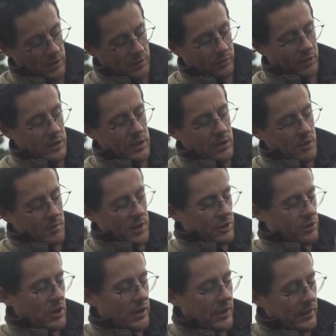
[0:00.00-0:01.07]
So here I
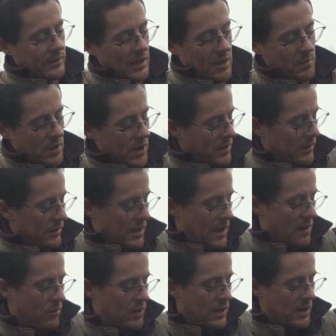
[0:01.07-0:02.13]
might try to get that bending
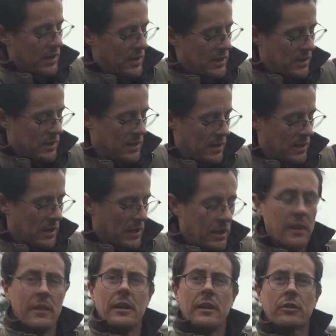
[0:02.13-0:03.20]
that way,
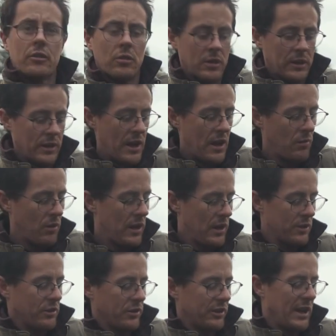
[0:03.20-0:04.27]
this going that way,
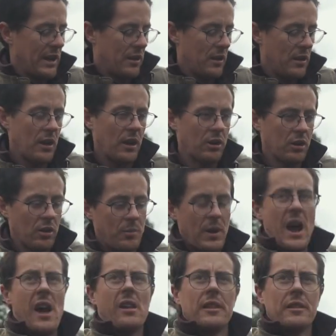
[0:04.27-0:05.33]
and just get a good
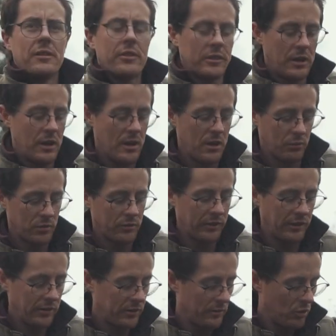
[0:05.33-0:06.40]
balanced root
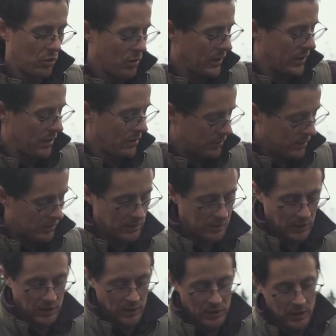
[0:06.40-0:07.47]
system going out.
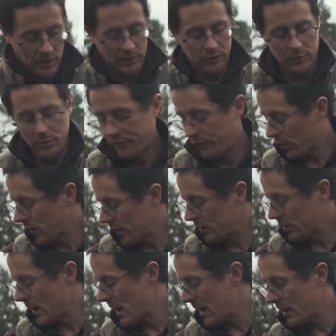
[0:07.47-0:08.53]
So before I
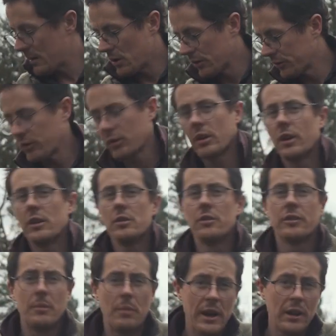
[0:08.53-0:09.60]
do that, I'm also going to
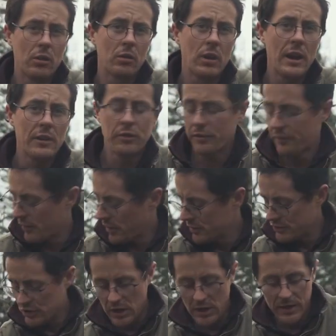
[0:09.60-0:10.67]
use the mycorrhizal
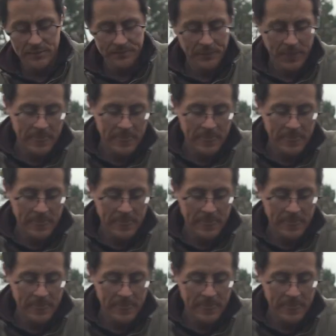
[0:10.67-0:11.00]
fungi.